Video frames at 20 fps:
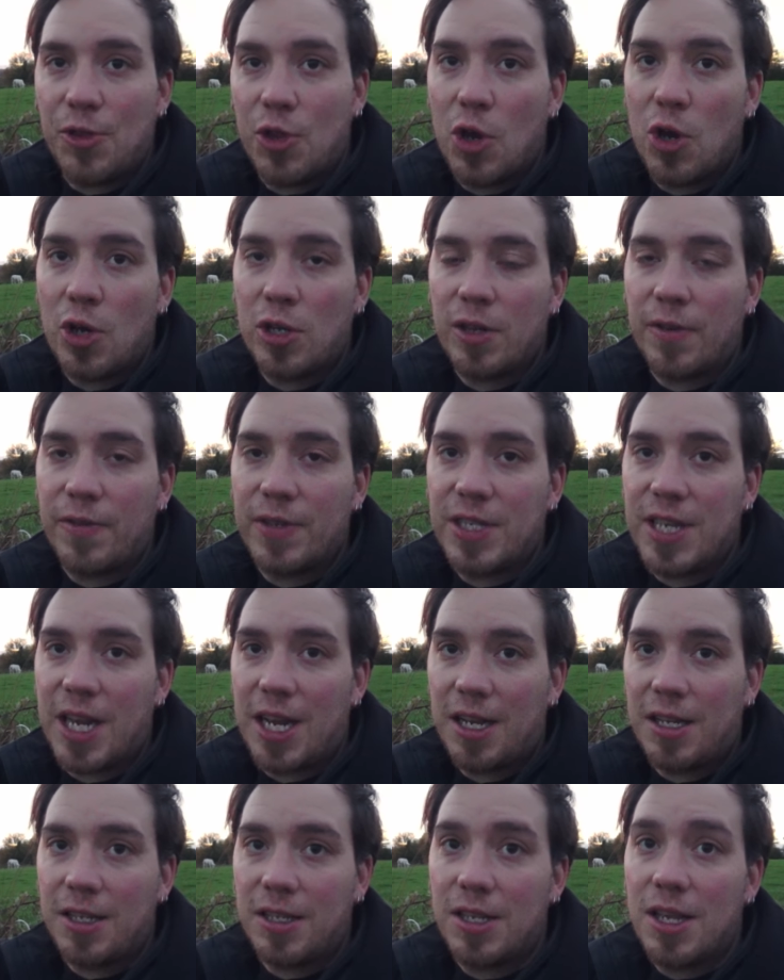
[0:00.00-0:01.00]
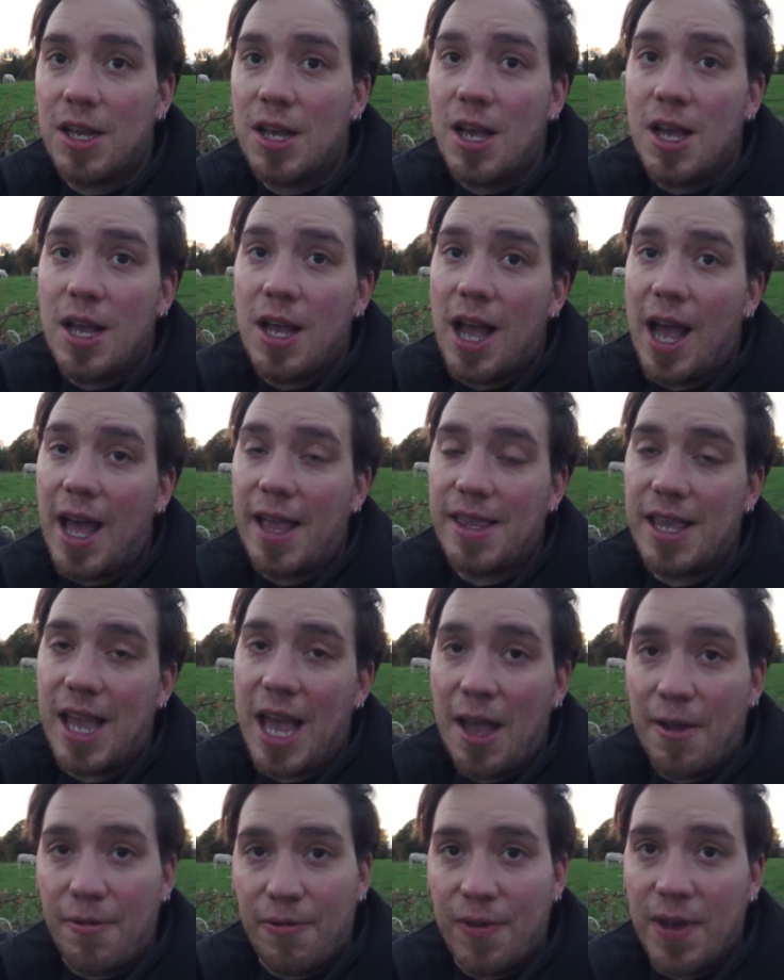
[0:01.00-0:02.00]
third of a second at
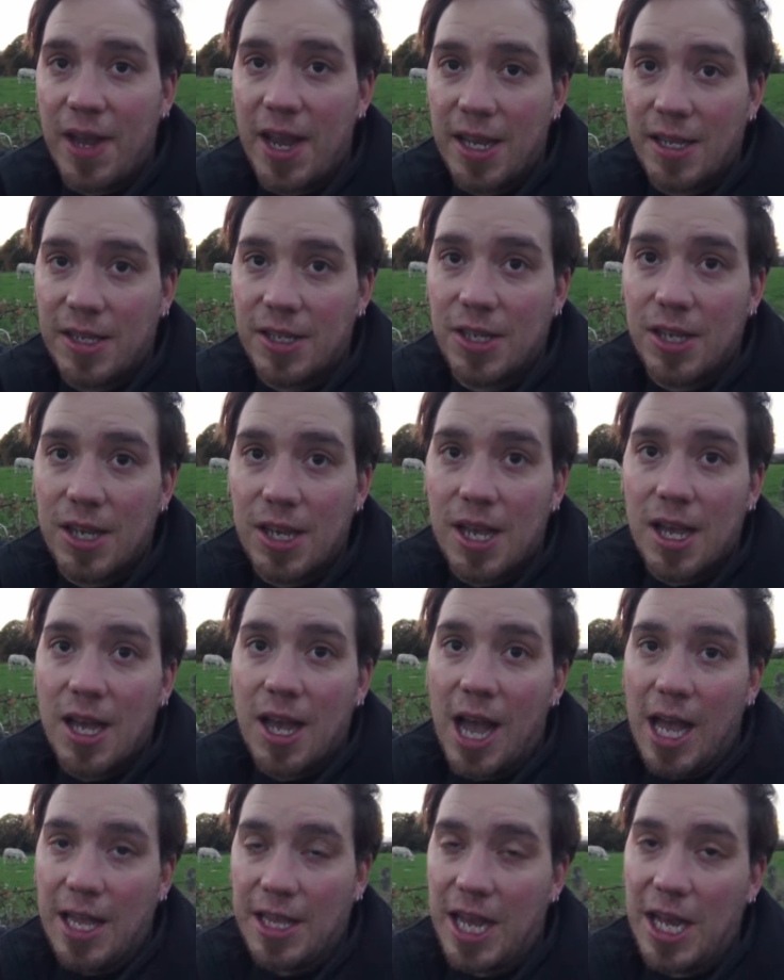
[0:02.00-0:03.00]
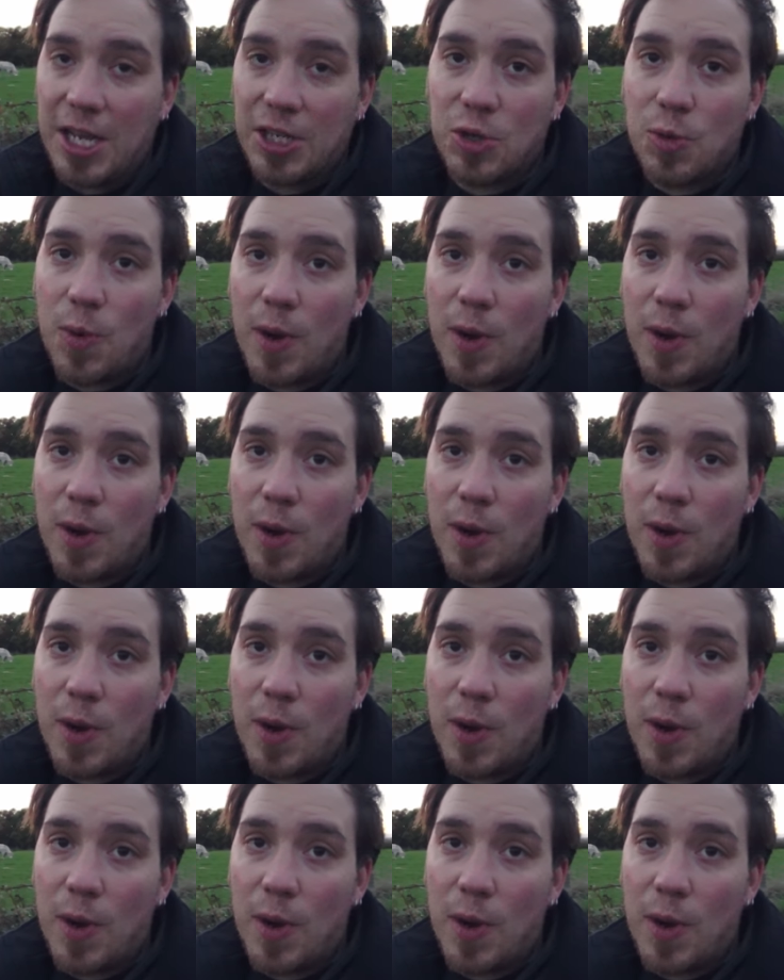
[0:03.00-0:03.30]
f8 at ISO